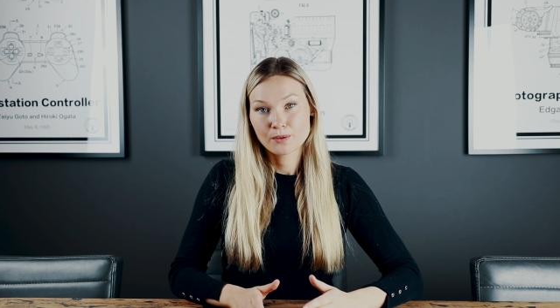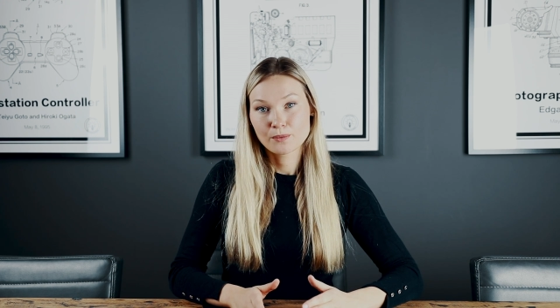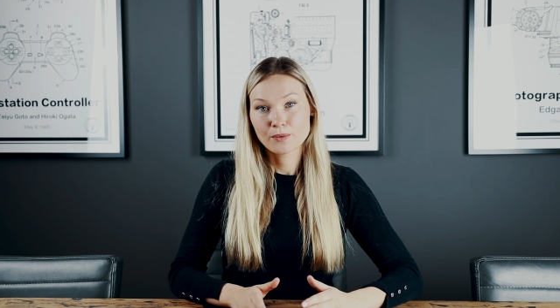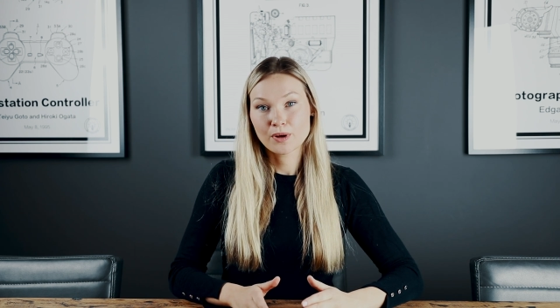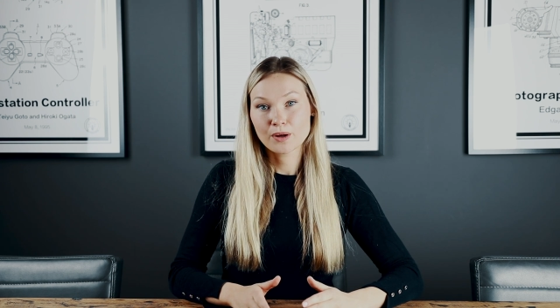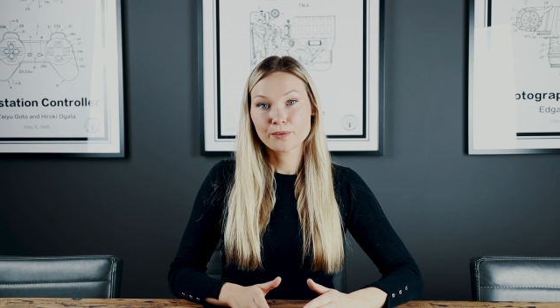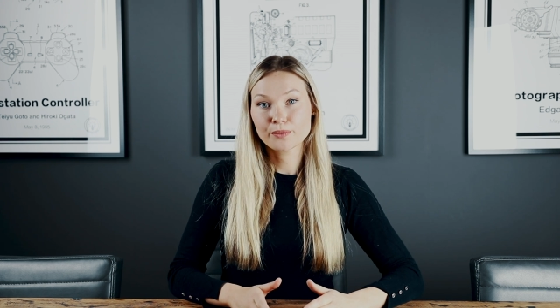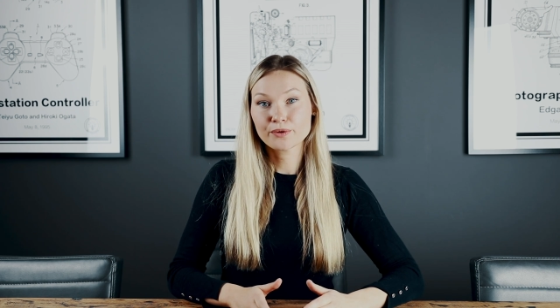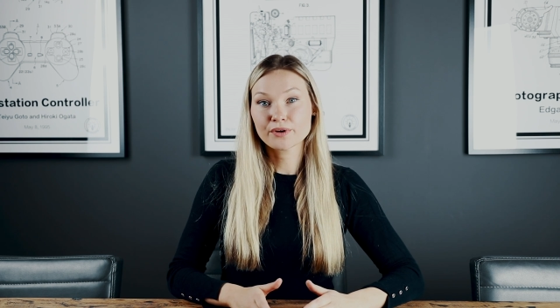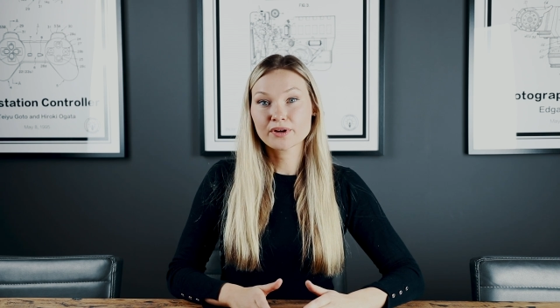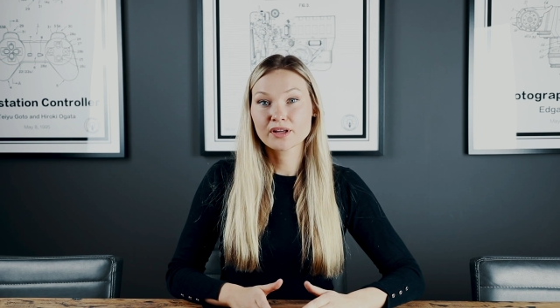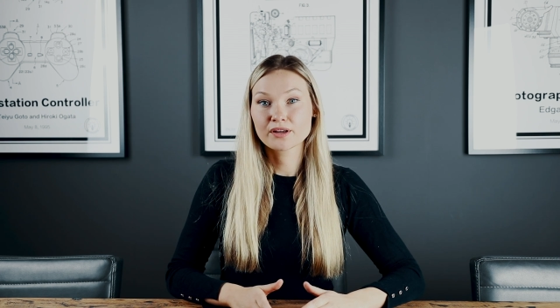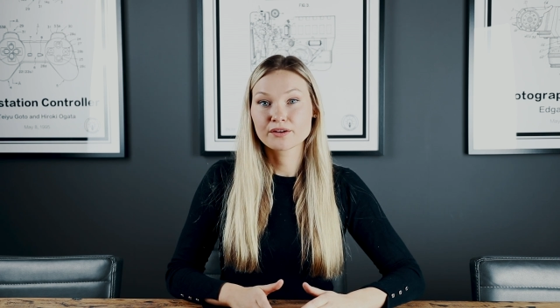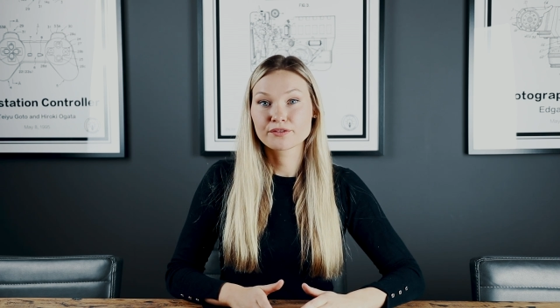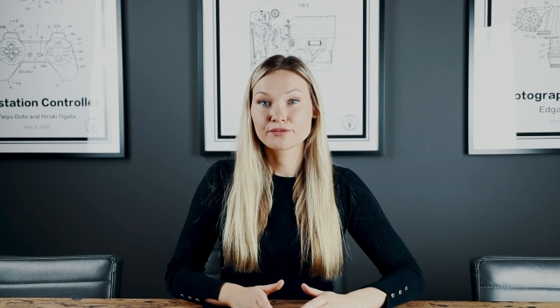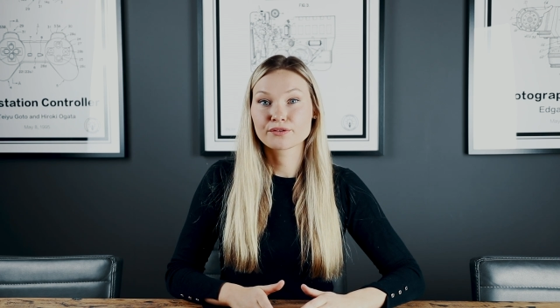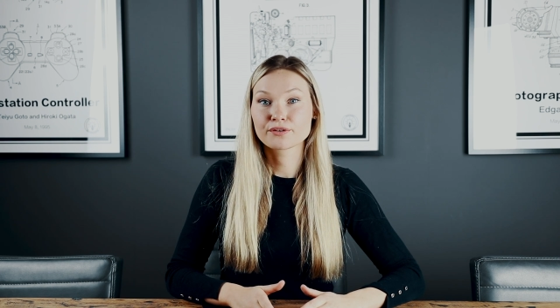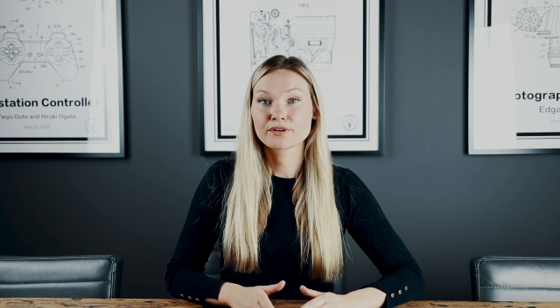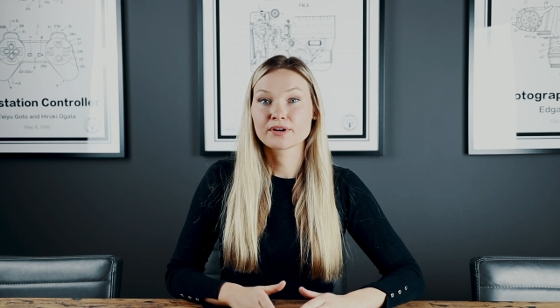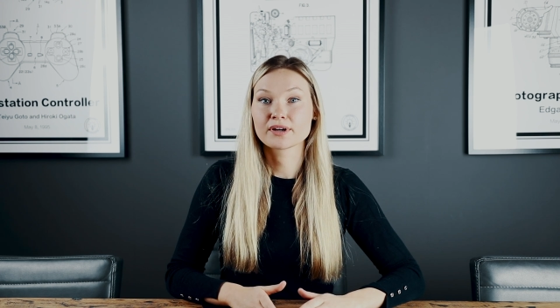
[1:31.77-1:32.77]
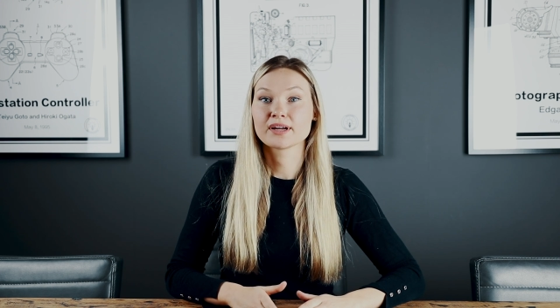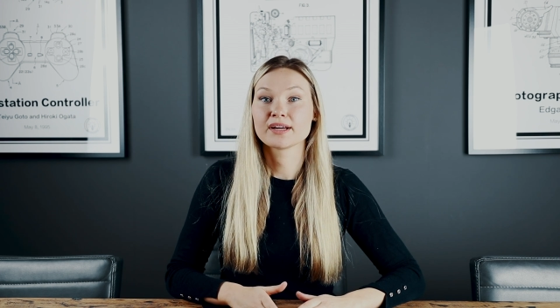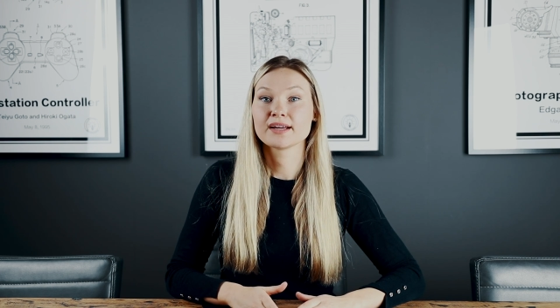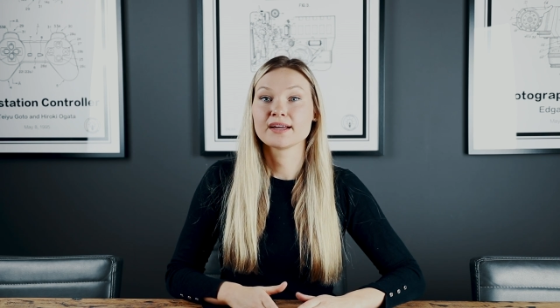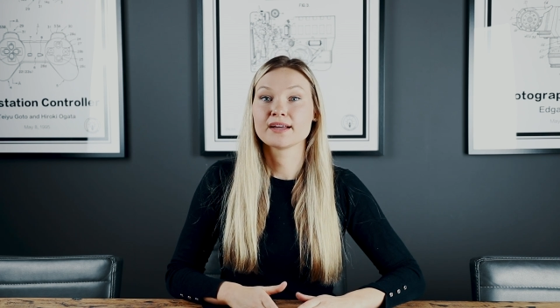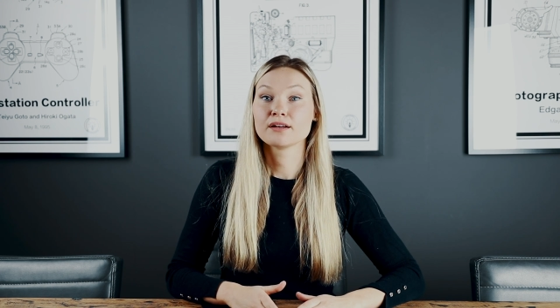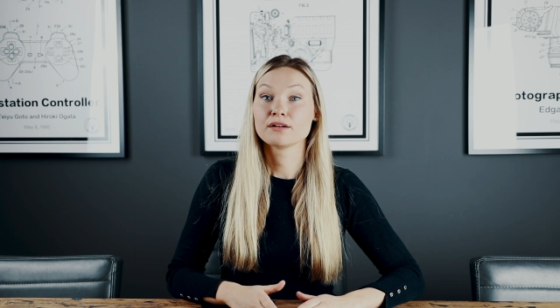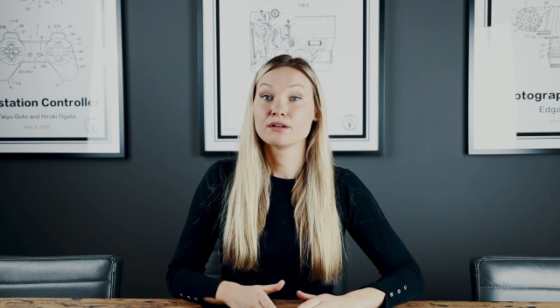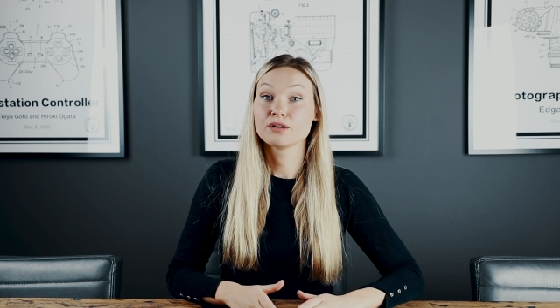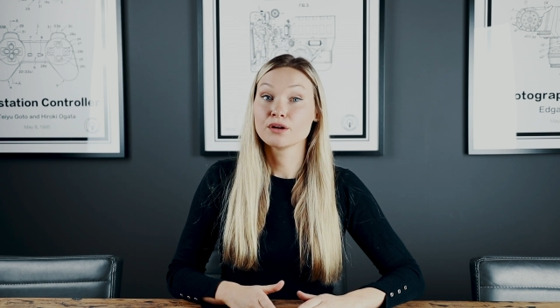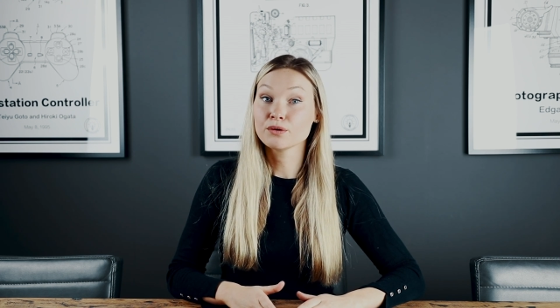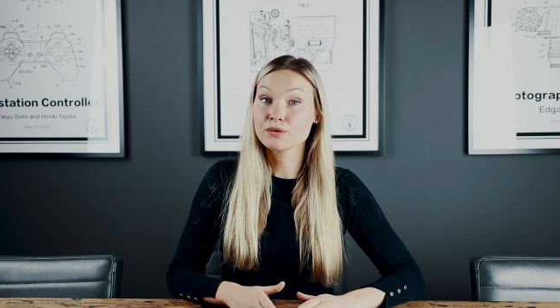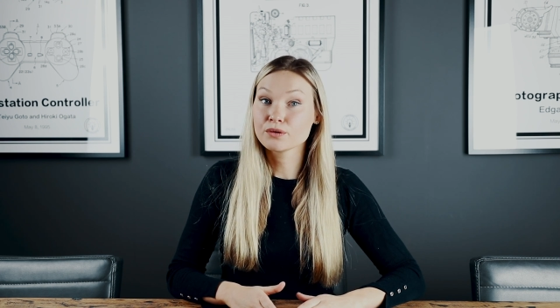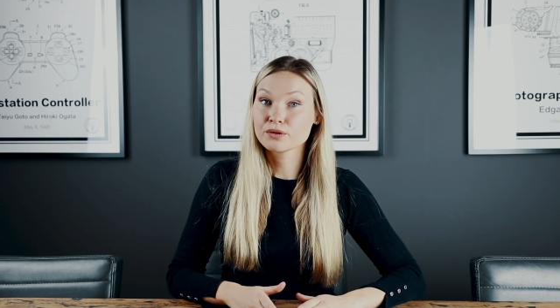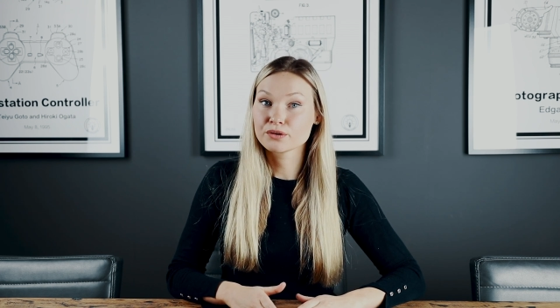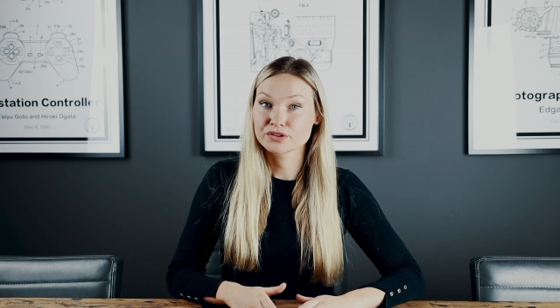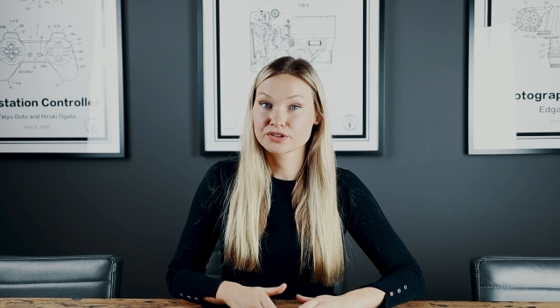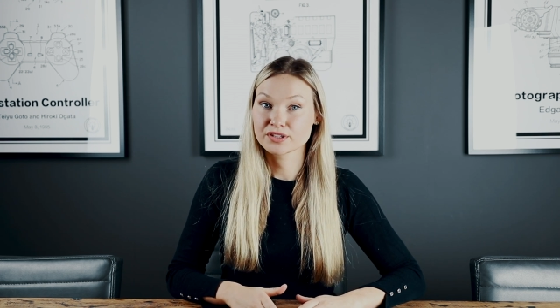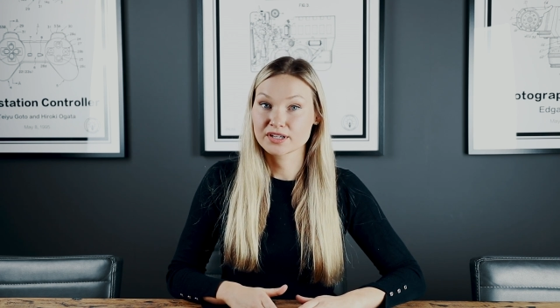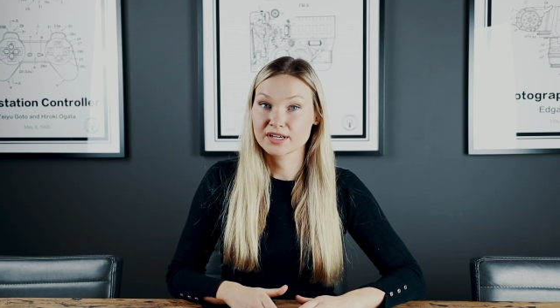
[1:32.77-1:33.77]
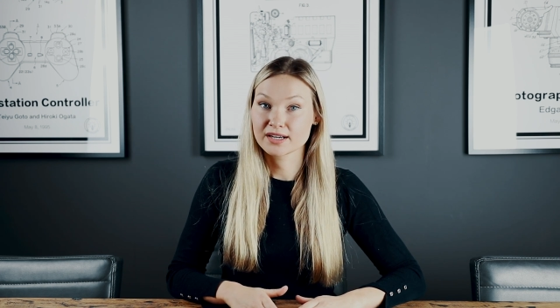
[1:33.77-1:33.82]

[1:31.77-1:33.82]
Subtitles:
While working for a low-cost